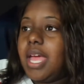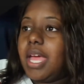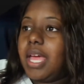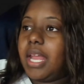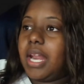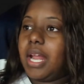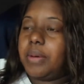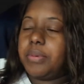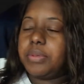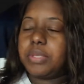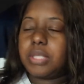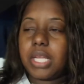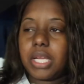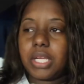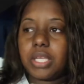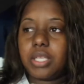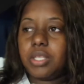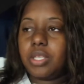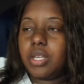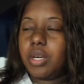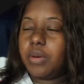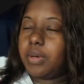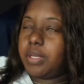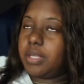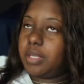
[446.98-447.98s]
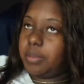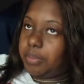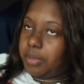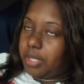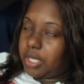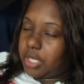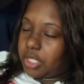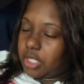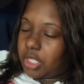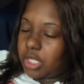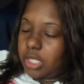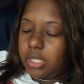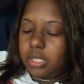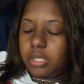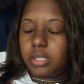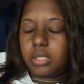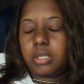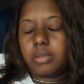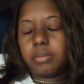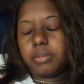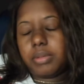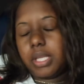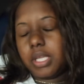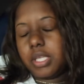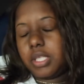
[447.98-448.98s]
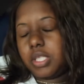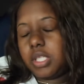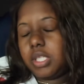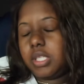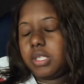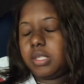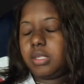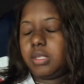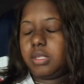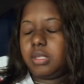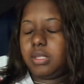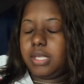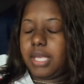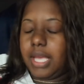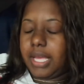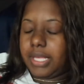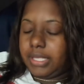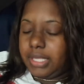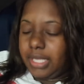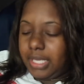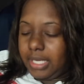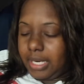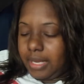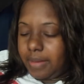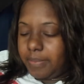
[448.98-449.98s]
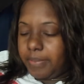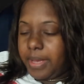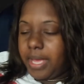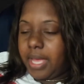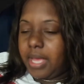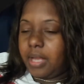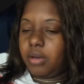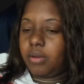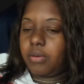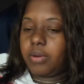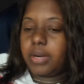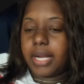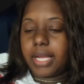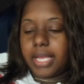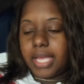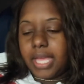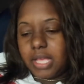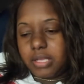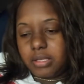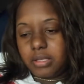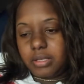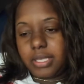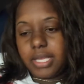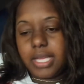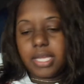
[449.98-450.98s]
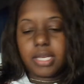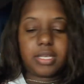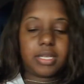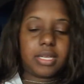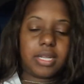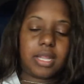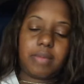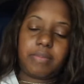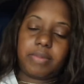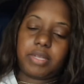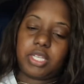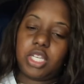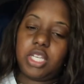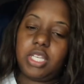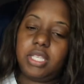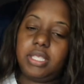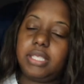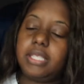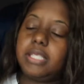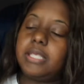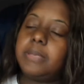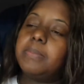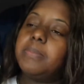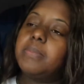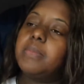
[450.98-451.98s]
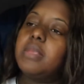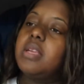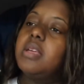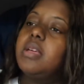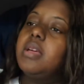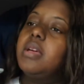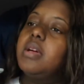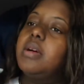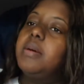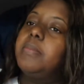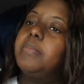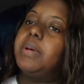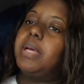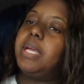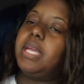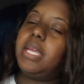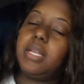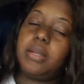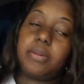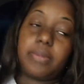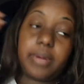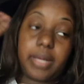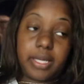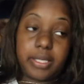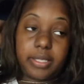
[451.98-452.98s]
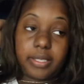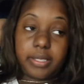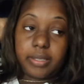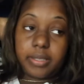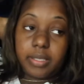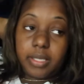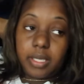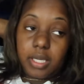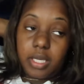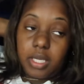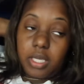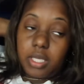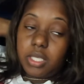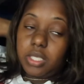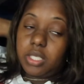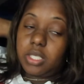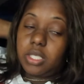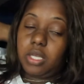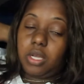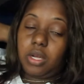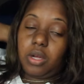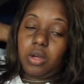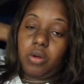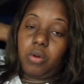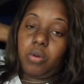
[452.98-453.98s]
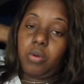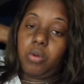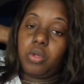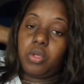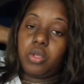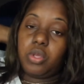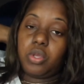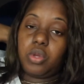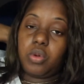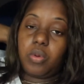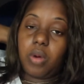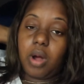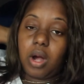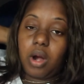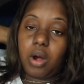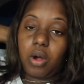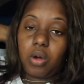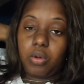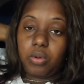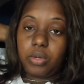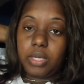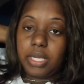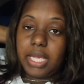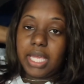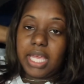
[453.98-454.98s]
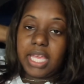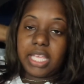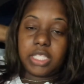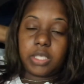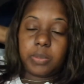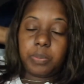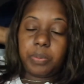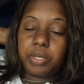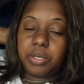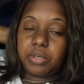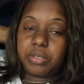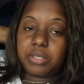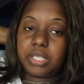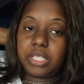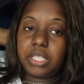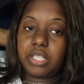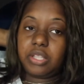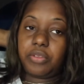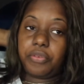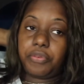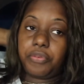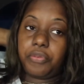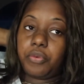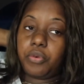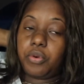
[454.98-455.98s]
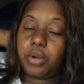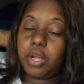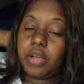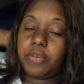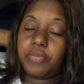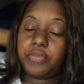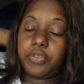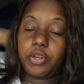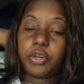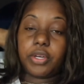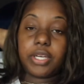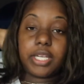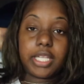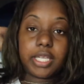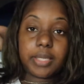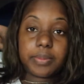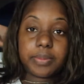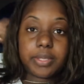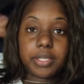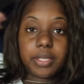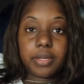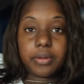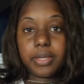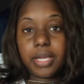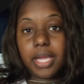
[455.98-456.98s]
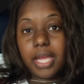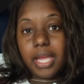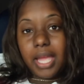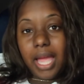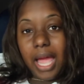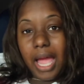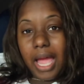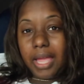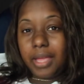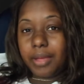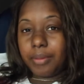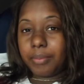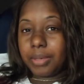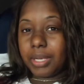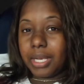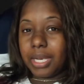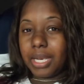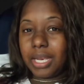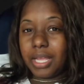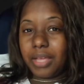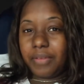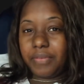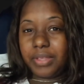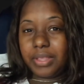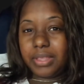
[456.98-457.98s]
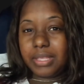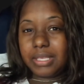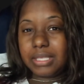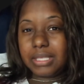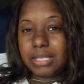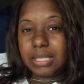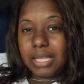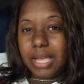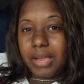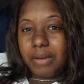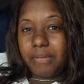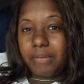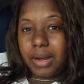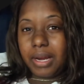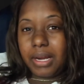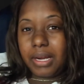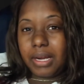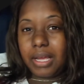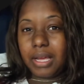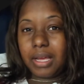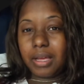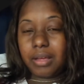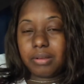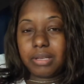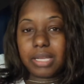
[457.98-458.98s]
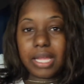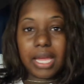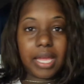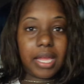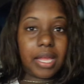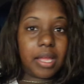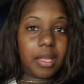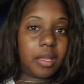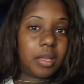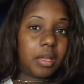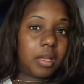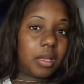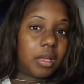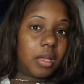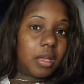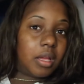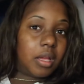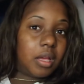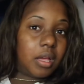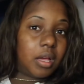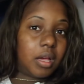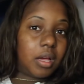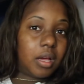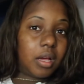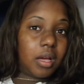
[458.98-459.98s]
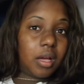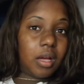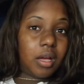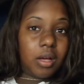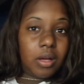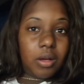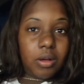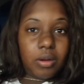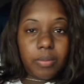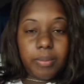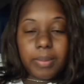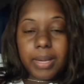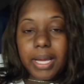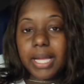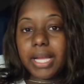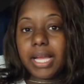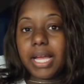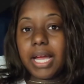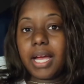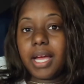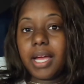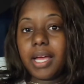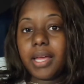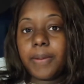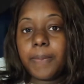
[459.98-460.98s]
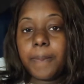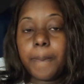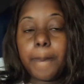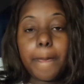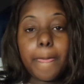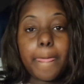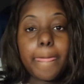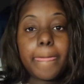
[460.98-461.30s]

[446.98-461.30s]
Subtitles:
And I was like, you know what? The blood of Jesus, I take that back. Lord, I cancel that in the name of Jesus. But anyways, so you are only experiencing the fruit of your lips. Okay, I am loving this light right now. Like, oh my God.